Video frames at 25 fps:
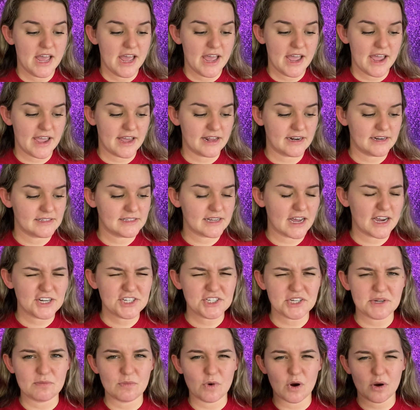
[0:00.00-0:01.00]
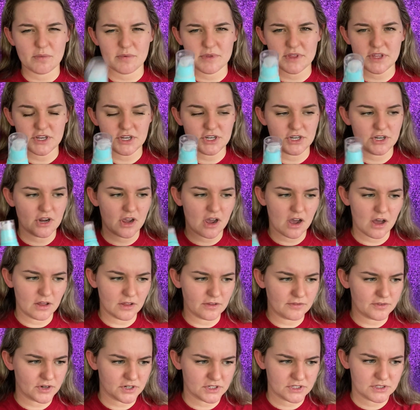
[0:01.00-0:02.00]
and it's actually more within all of
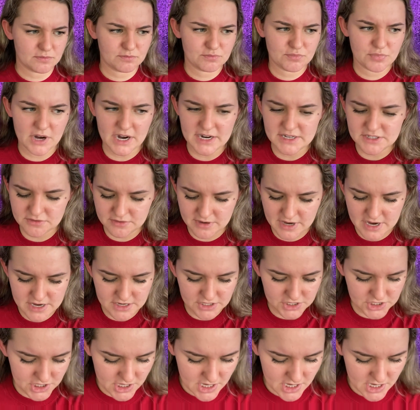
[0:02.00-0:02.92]
your price range.